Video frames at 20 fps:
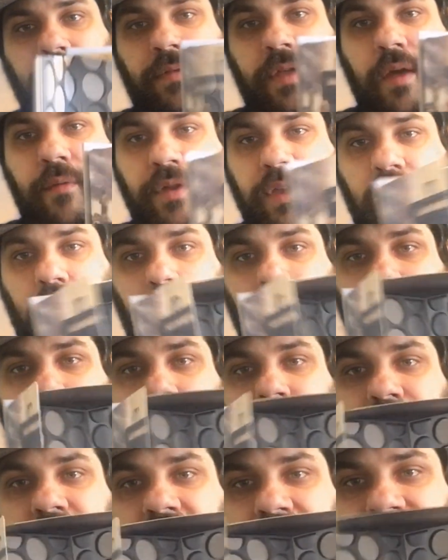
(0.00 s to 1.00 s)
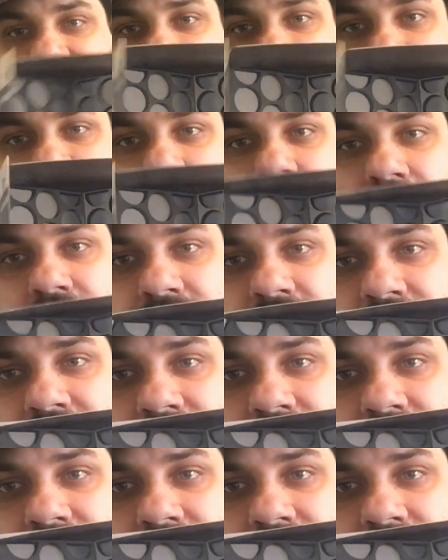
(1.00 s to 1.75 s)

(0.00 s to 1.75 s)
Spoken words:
There we go. There's the TARDIS.